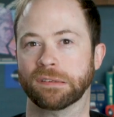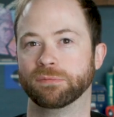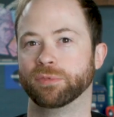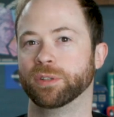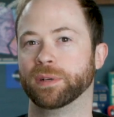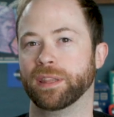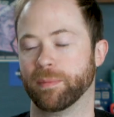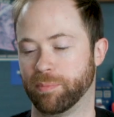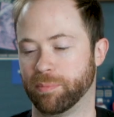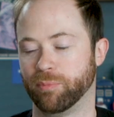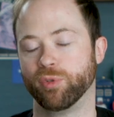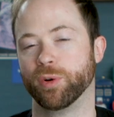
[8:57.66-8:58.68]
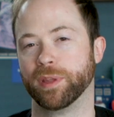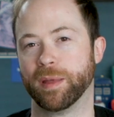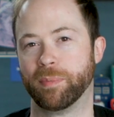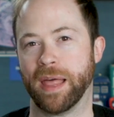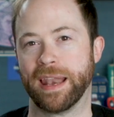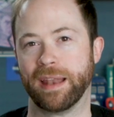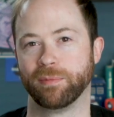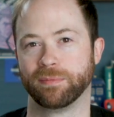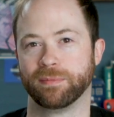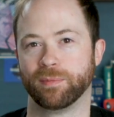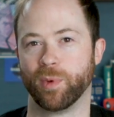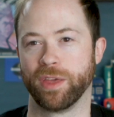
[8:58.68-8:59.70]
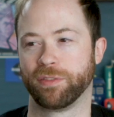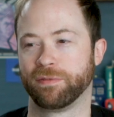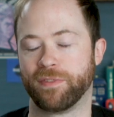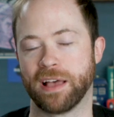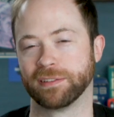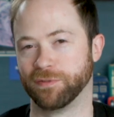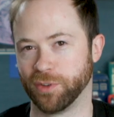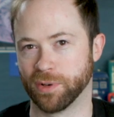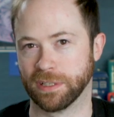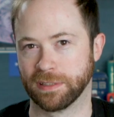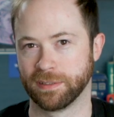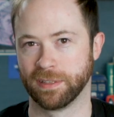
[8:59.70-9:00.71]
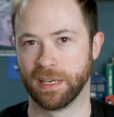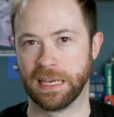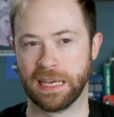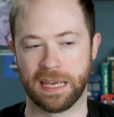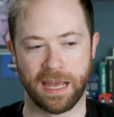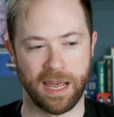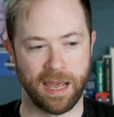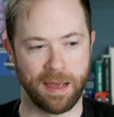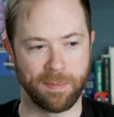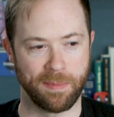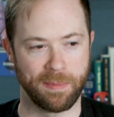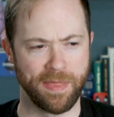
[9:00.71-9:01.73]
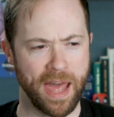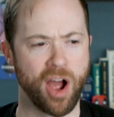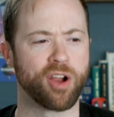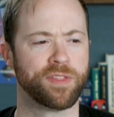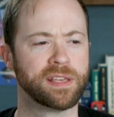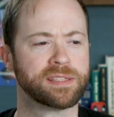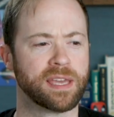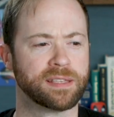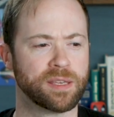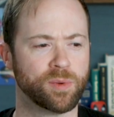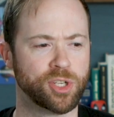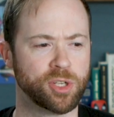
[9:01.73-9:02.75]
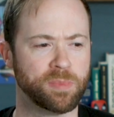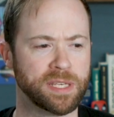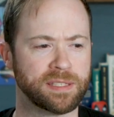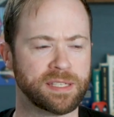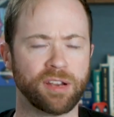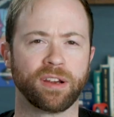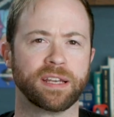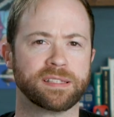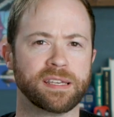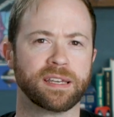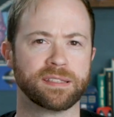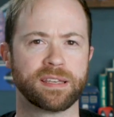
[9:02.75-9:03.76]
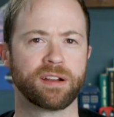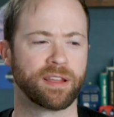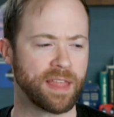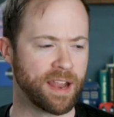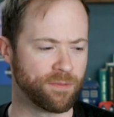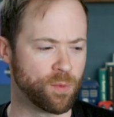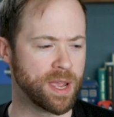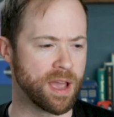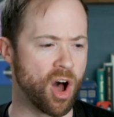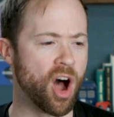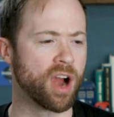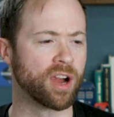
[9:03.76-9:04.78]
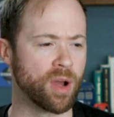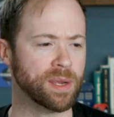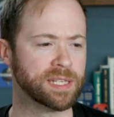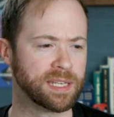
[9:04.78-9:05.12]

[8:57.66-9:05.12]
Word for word: ruin the ruin the planet with fossil fuels. Um, and that are these things that we should be seriously considering. That if we are going